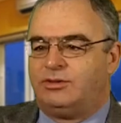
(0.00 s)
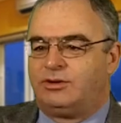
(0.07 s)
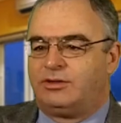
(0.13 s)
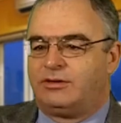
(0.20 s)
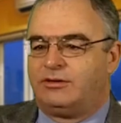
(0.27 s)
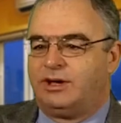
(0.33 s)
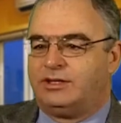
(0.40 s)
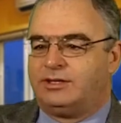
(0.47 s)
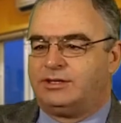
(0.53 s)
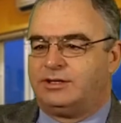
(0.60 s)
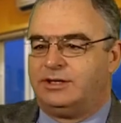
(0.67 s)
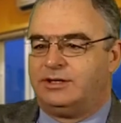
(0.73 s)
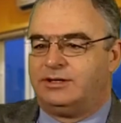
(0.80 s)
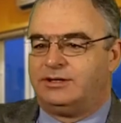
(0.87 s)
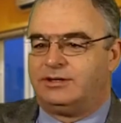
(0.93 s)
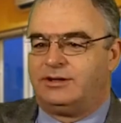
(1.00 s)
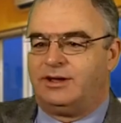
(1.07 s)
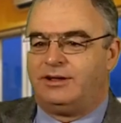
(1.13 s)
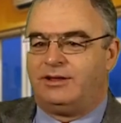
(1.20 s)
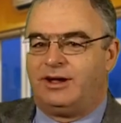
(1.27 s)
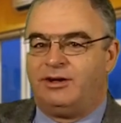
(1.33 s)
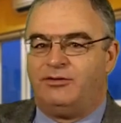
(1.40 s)
One of the greatest leaders that
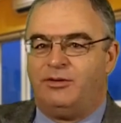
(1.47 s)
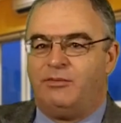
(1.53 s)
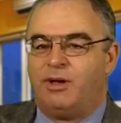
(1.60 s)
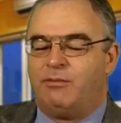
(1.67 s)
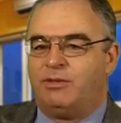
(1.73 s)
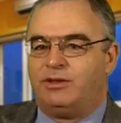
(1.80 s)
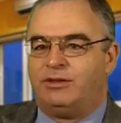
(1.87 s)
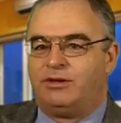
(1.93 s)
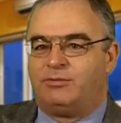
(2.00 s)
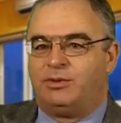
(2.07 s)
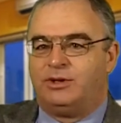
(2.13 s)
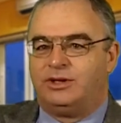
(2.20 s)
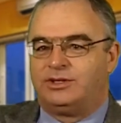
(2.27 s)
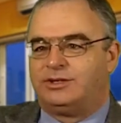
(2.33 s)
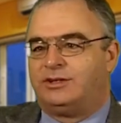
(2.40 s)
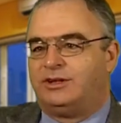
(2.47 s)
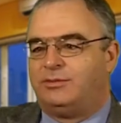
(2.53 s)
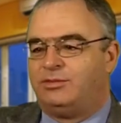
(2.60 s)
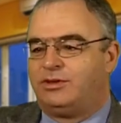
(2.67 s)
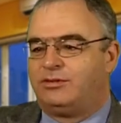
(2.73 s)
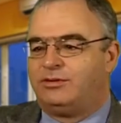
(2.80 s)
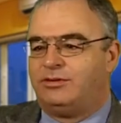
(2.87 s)
I remember, not personally,
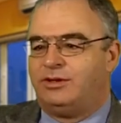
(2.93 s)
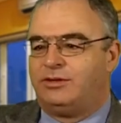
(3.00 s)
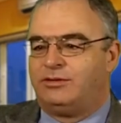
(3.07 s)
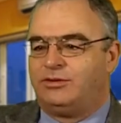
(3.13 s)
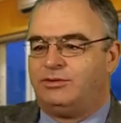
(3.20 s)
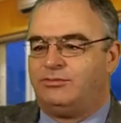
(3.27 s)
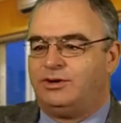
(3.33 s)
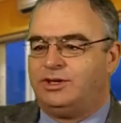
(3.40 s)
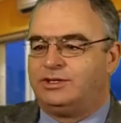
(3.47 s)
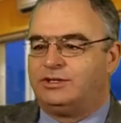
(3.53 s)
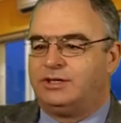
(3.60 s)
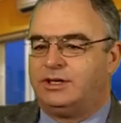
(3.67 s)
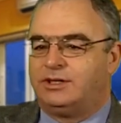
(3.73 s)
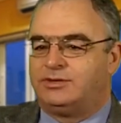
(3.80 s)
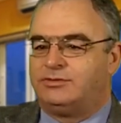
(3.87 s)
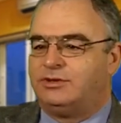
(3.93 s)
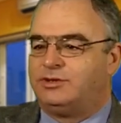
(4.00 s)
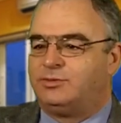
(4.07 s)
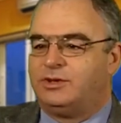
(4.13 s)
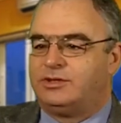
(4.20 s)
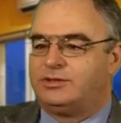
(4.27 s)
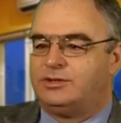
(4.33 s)
but through recent history,
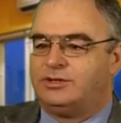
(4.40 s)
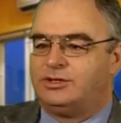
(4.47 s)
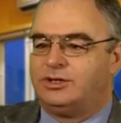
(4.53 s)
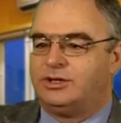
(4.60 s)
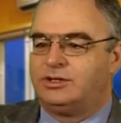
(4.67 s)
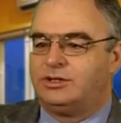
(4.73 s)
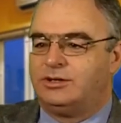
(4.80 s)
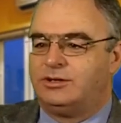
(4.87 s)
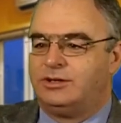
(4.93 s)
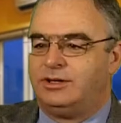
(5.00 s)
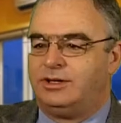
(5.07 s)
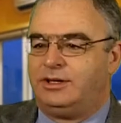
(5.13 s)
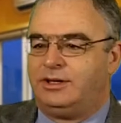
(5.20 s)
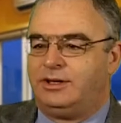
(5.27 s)
is Winston Churchill,